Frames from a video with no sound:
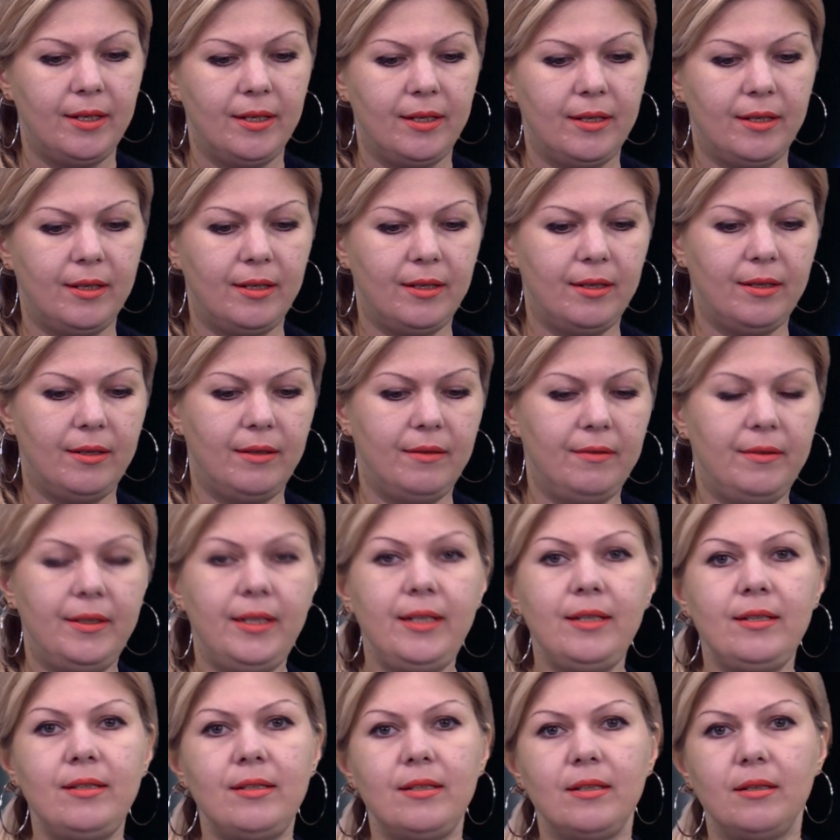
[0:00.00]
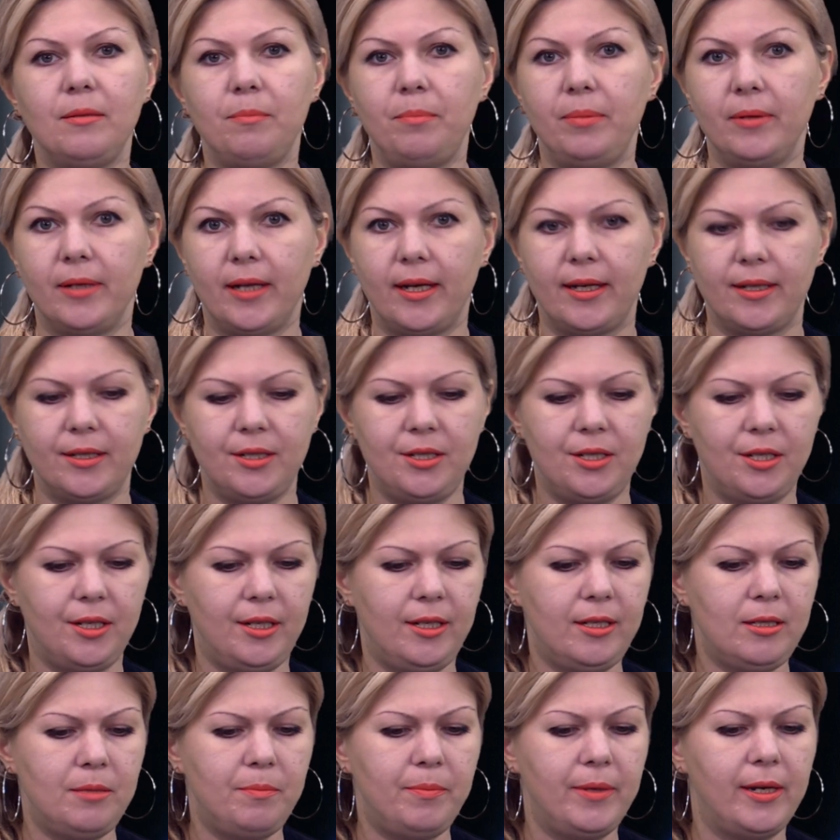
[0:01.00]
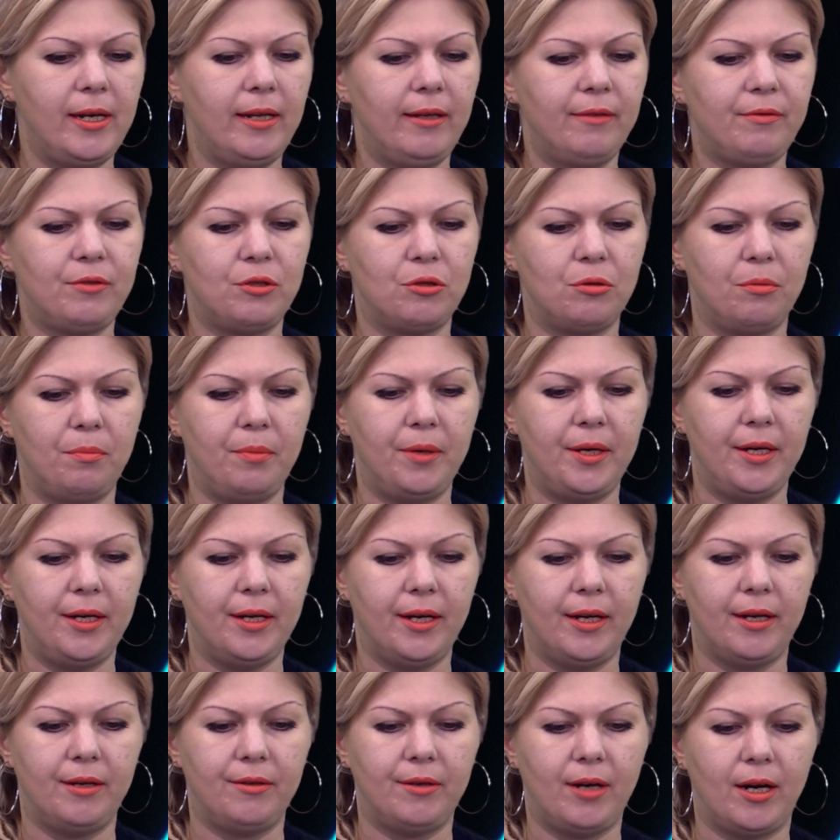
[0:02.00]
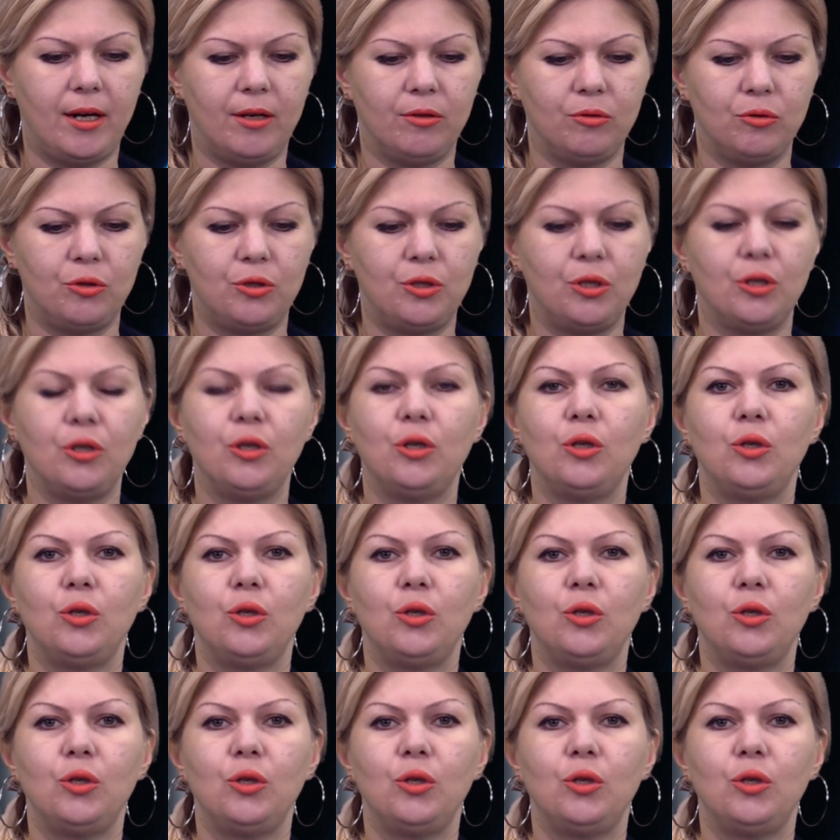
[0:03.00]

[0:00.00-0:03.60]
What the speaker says: This plant is believed to be around